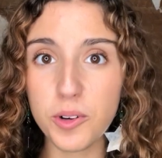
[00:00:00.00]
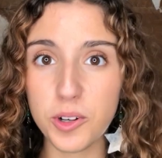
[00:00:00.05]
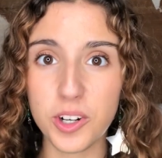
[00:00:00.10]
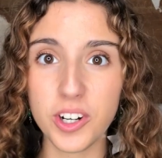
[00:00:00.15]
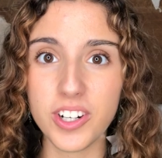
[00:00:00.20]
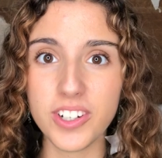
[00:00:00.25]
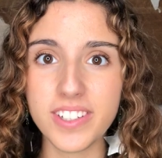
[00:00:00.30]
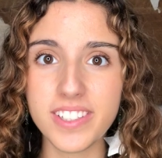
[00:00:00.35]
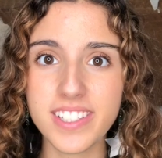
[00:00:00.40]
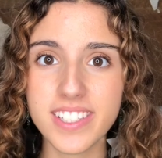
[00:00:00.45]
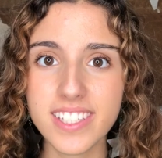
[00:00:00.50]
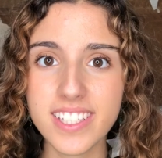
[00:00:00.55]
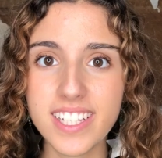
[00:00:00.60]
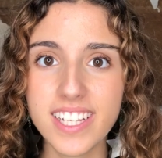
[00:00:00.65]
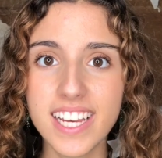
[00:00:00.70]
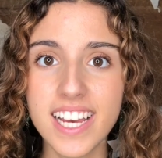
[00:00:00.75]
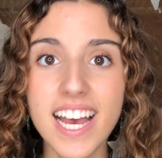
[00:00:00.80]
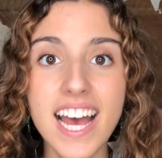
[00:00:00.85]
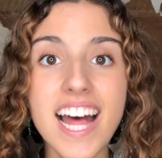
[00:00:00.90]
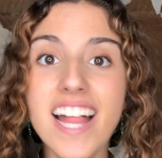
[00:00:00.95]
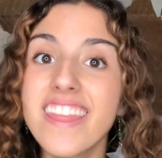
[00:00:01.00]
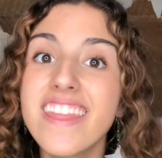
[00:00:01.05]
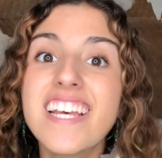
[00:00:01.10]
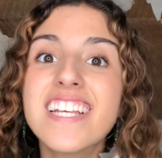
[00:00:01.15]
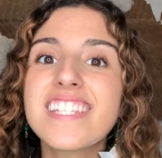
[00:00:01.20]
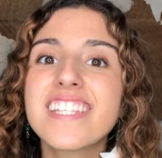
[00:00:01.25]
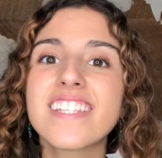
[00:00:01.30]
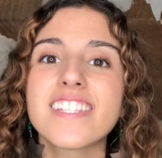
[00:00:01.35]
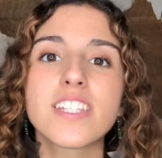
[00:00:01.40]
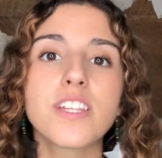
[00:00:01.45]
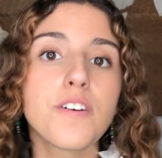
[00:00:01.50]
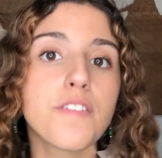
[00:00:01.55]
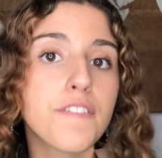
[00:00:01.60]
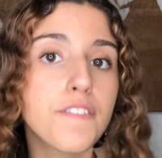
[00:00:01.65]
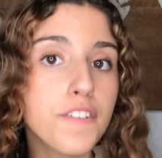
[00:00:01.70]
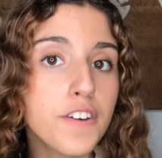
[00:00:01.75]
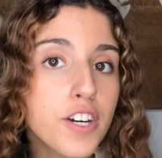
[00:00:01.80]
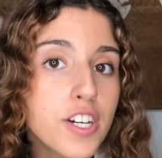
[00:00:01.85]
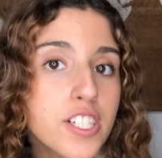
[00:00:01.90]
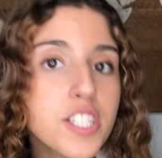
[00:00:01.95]
Girls. This is the
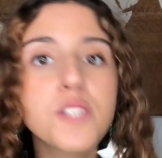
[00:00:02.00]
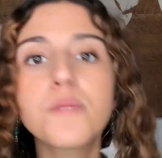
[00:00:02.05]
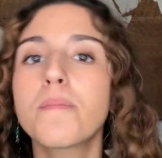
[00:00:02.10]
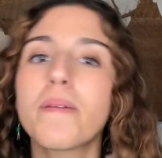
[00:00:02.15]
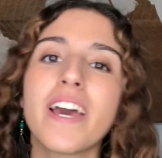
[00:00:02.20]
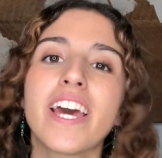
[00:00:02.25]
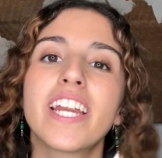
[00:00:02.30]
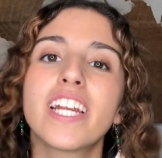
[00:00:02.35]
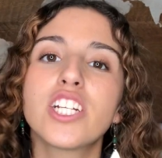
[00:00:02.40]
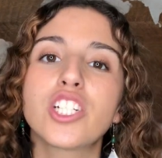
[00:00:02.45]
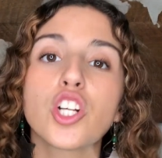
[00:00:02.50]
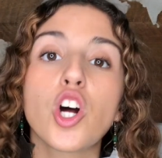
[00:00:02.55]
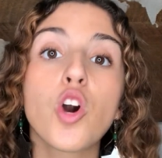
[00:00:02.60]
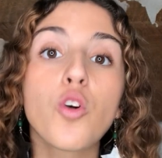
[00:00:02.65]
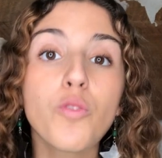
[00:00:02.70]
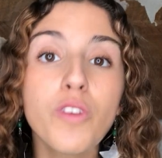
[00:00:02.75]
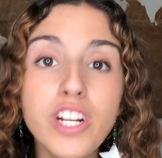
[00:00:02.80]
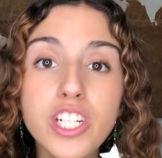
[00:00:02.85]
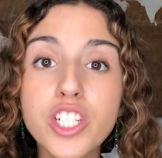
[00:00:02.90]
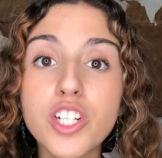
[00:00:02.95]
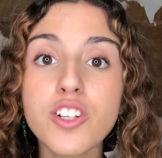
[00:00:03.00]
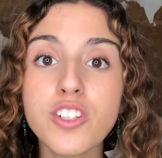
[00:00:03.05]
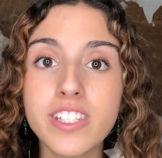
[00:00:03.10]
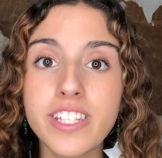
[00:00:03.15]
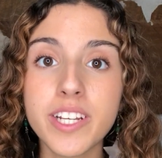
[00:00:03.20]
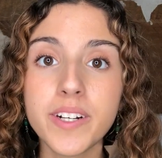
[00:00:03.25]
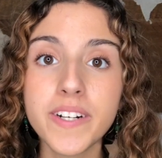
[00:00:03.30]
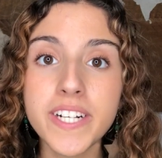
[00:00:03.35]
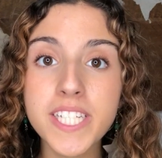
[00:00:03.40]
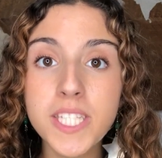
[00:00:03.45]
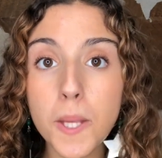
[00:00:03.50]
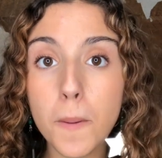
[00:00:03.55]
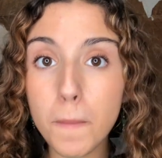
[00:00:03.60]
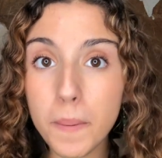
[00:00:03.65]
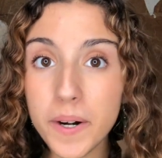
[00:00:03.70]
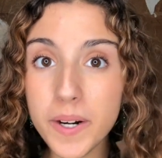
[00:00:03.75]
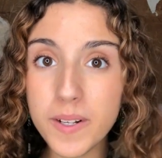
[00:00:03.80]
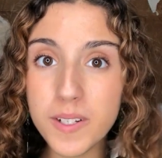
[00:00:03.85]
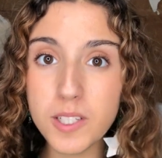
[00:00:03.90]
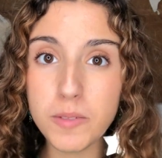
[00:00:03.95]
first Spanish original series
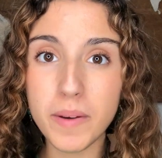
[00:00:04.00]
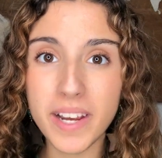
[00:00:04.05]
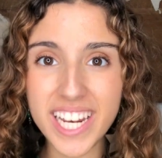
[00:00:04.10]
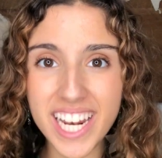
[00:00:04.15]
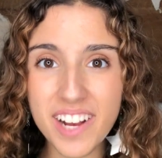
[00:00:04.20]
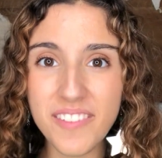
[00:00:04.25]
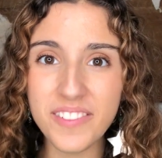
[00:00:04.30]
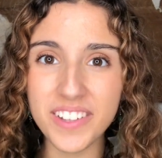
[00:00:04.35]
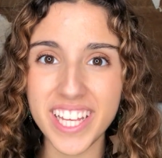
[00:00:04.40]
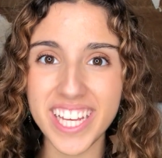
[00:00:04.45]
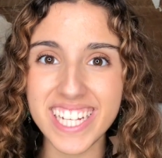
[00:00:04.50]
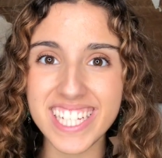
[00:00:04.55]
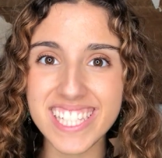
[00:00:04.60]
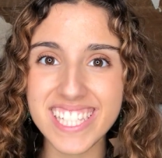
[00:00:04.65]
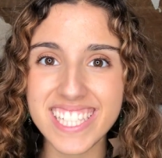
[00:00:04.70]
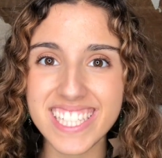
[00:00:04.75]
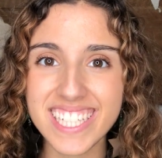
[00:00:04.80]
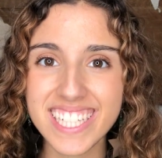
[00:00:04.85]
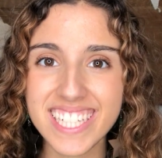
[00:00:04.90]
produced by Netflix.